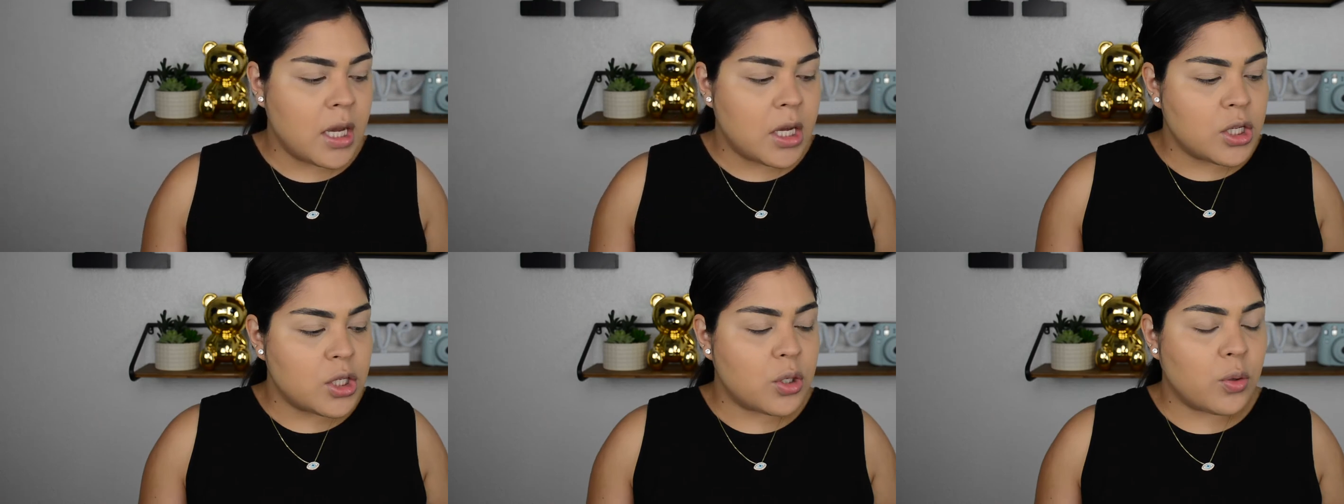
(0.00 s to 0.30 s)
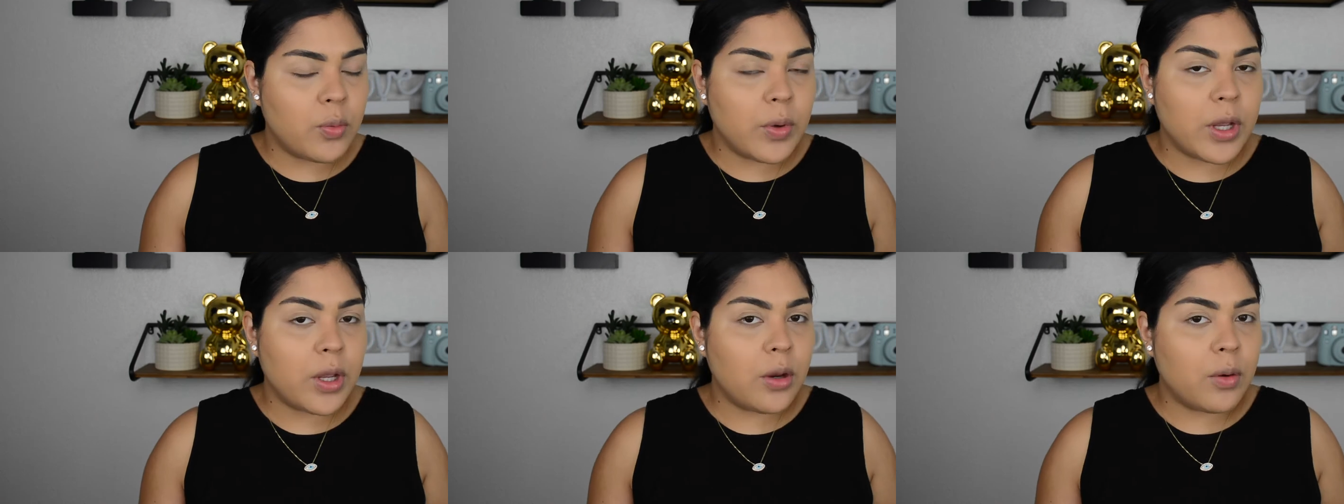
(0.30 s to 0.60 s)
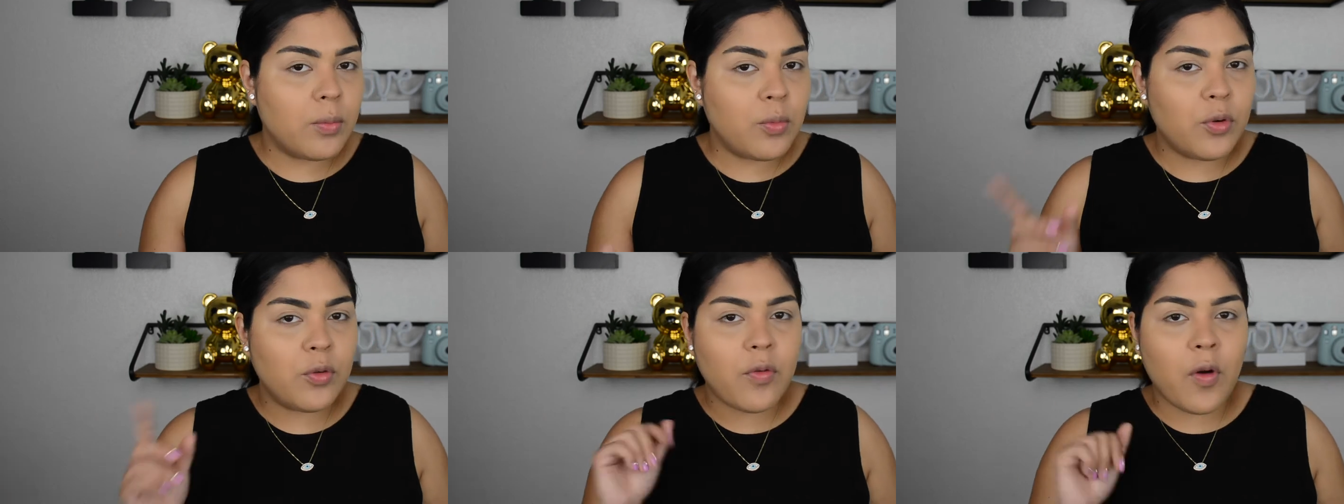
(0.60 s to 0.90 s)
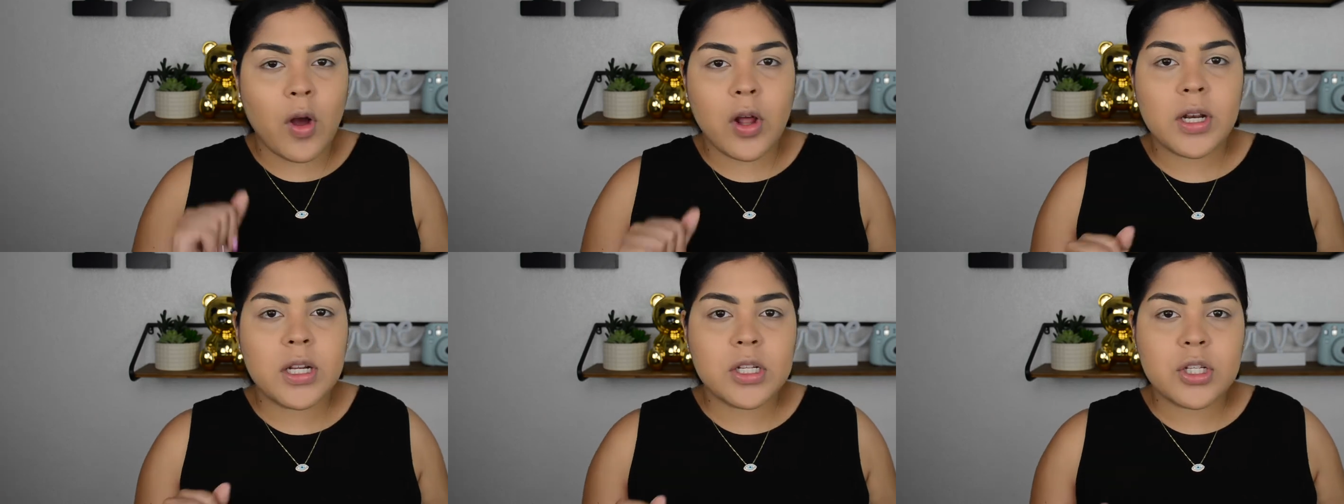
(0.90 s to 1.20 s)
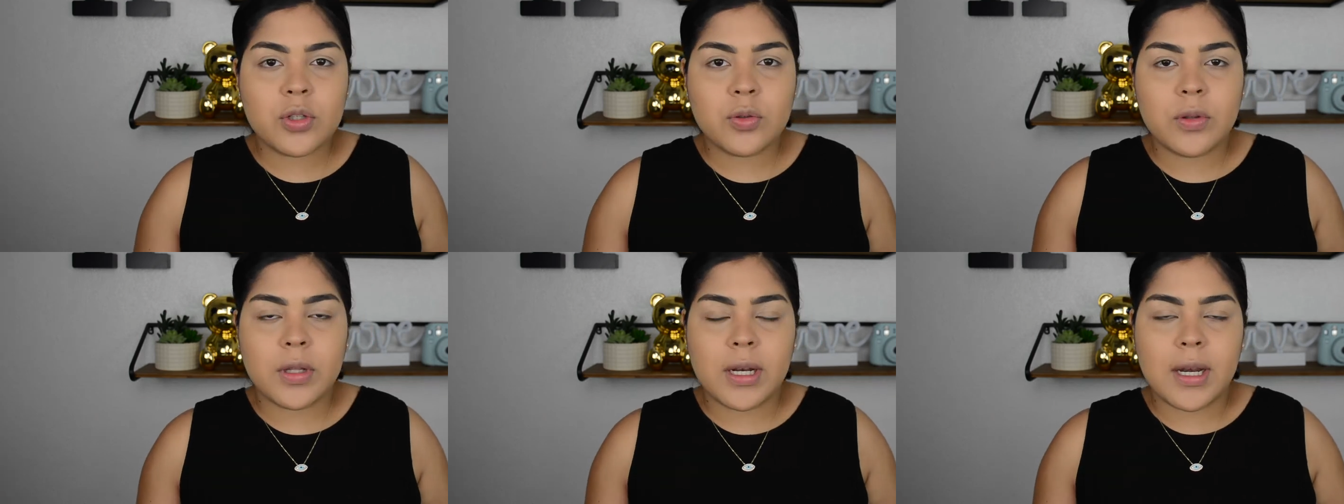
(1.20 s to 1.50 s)
So we can move on
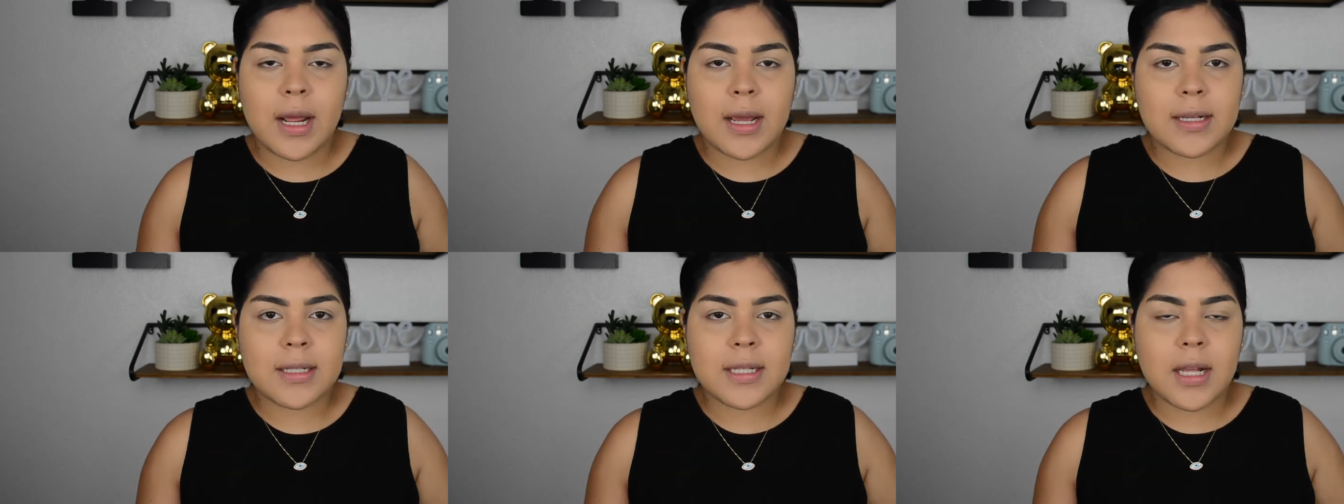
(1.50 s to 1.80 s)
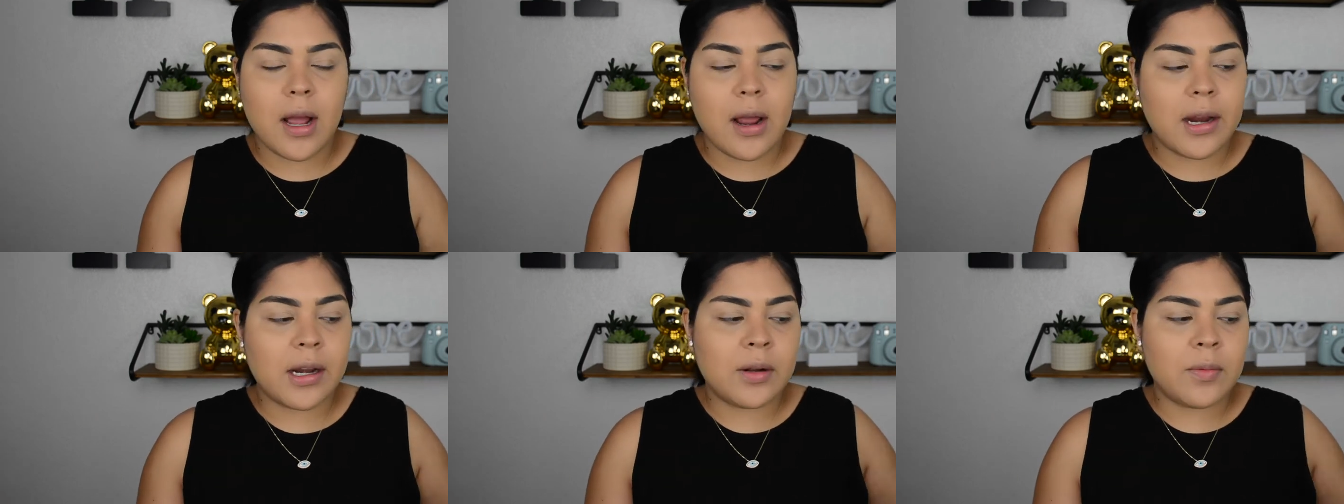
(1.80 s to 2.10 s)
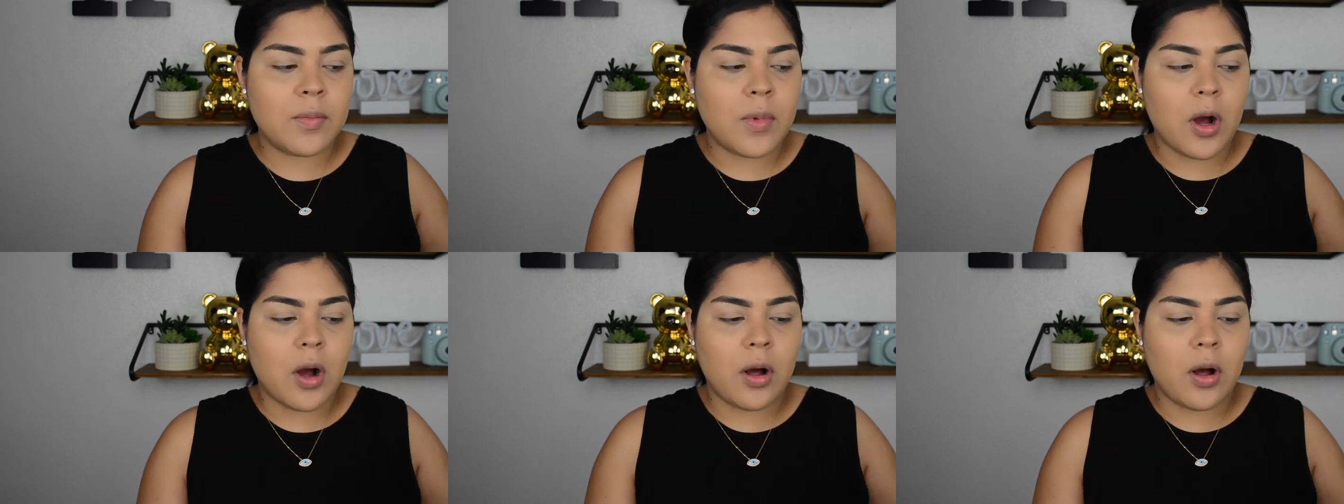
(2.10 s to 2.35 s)
into the next item